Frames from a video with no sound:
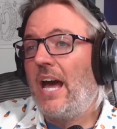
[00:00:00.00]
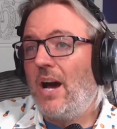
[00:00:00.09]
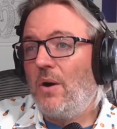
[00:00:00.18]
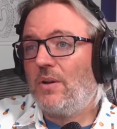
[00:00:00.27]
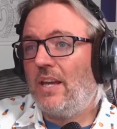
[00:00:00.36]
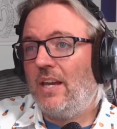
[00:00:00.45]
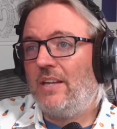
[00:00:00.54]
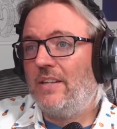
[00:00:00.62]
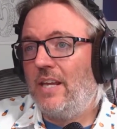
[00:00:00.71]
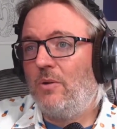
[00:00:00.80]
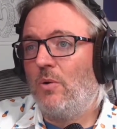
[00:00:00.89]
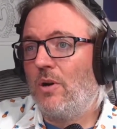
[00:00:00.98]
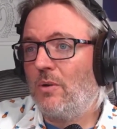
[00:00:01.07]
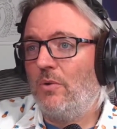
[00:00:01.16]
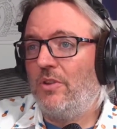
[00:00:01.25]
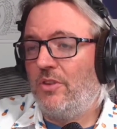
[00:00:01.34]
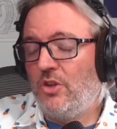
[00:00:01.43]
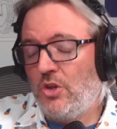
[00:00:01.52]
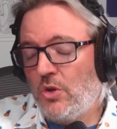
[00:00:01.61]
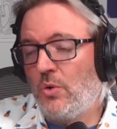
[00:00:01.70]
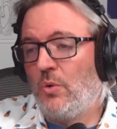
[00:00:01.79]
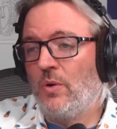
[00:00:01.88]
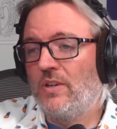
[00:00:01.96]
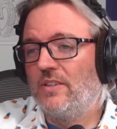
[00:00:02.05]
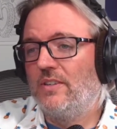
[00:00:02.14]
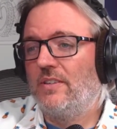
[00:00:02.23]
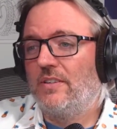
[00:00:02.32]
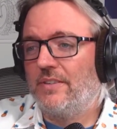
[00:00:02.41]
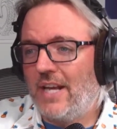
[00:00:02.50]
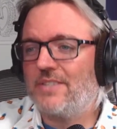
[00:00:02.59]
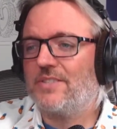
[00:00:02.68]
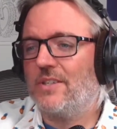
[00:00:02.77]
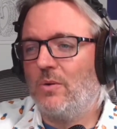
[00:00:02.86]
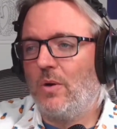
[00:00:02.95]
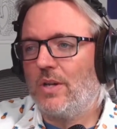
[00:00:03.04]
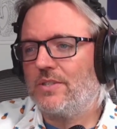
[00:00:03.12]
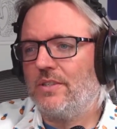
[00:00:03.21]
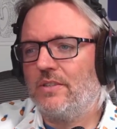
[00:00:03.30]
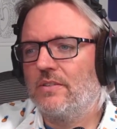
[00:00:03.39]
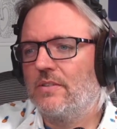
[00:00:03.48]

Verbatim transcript: How can they work with you? That's the question.